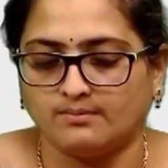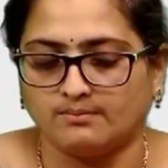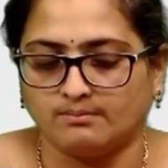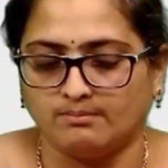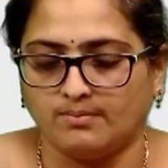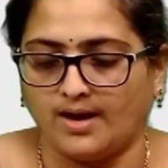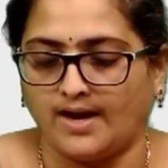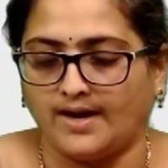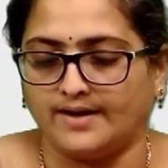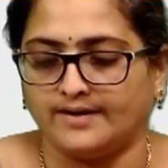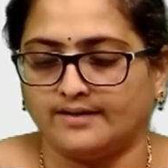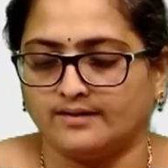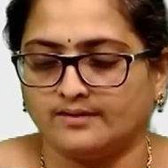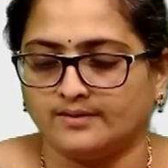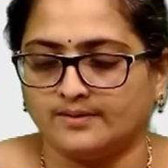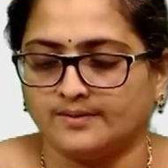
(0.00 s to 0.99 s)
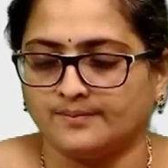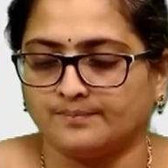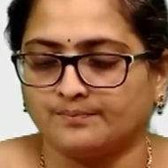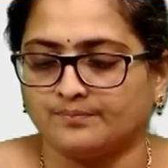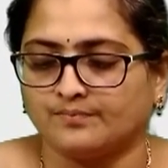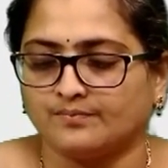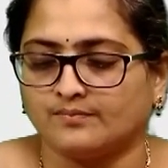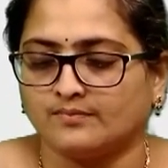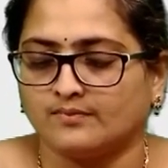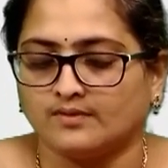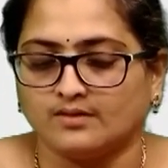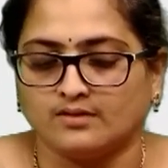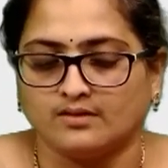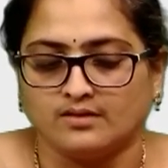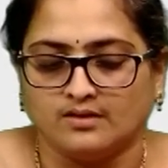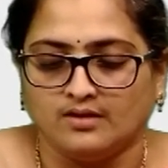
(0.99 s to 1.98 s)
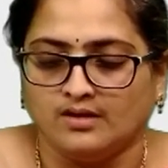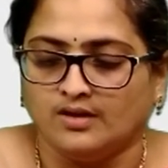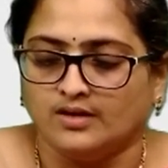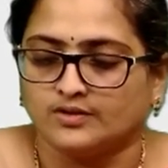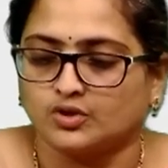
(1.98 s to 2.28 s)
band. So,